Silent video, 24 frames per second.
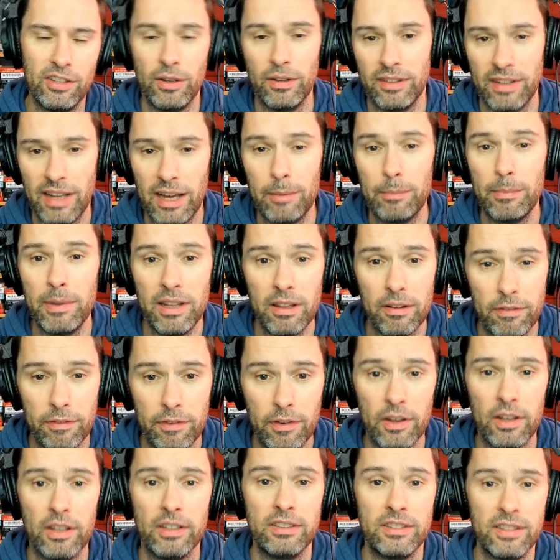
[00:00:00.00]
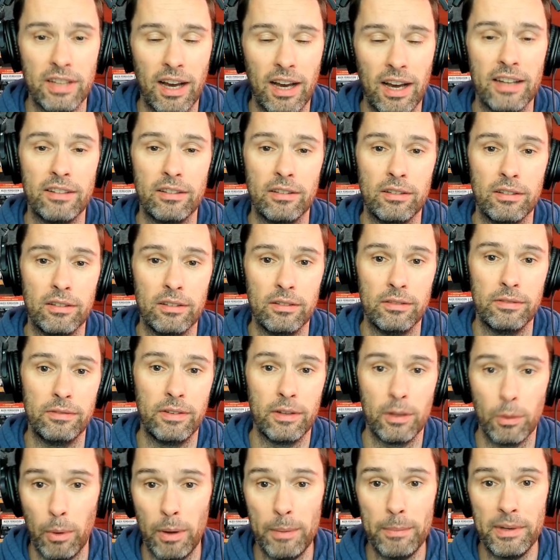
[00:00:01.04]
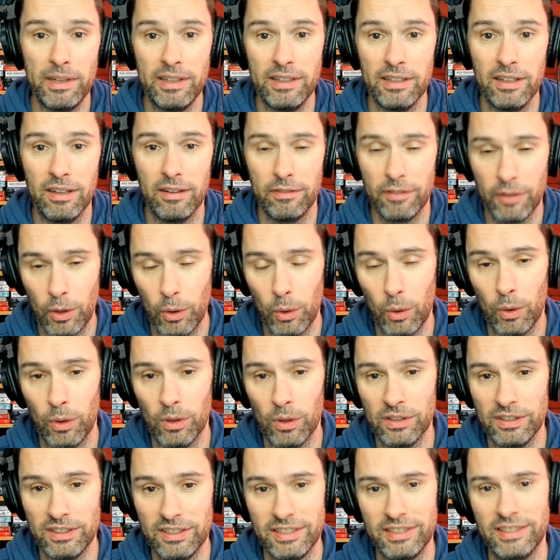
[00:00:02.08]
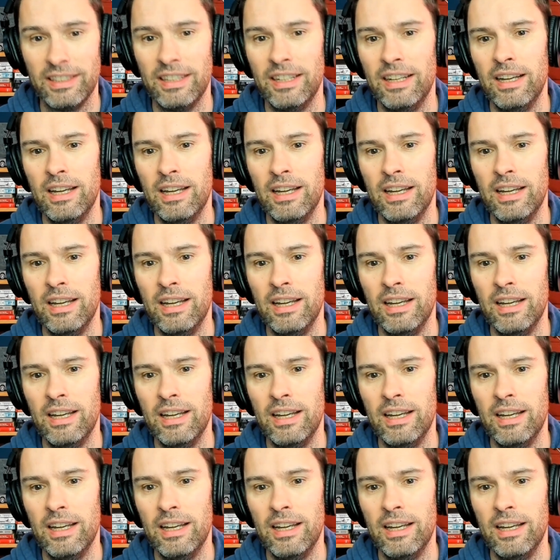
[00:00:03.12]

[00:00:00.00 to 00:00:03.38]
And that would be the first title for the women, of course.